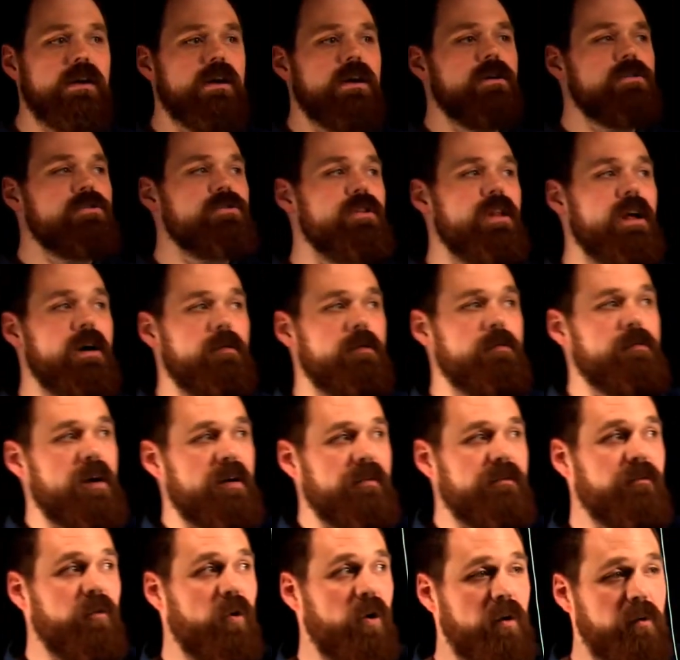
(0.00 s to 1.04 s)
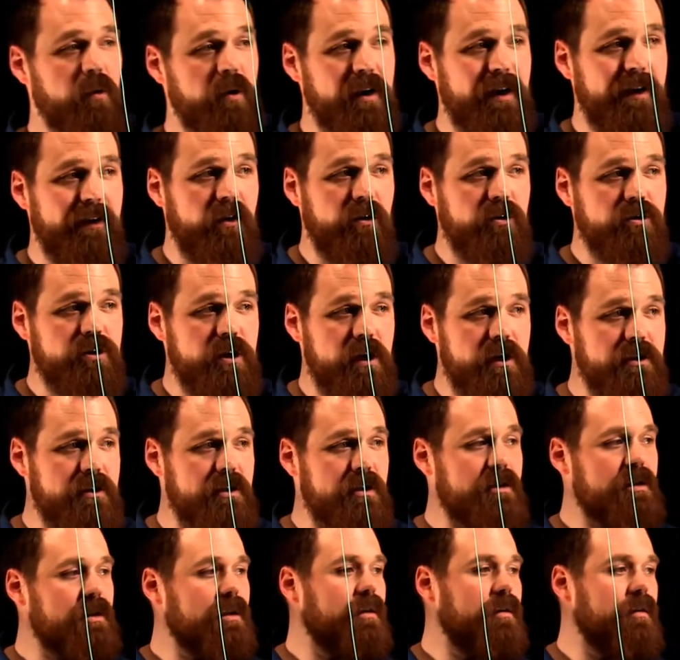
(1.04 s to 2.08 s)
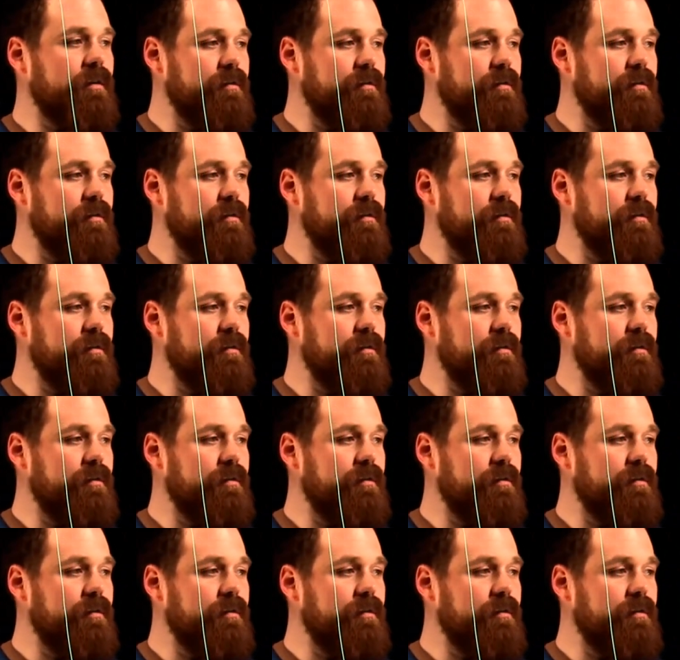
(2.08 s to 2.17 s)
so that when my forward energizes,